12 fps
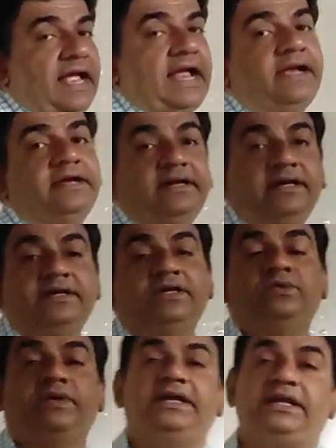and
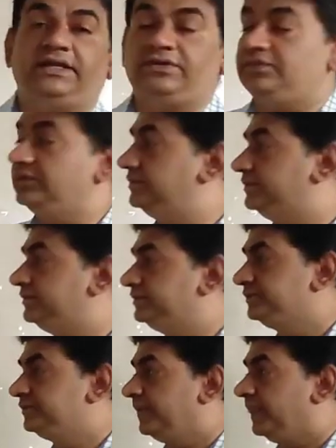22.
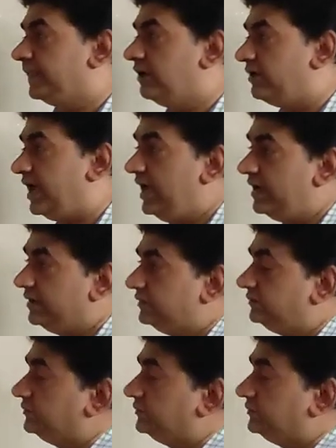Okay,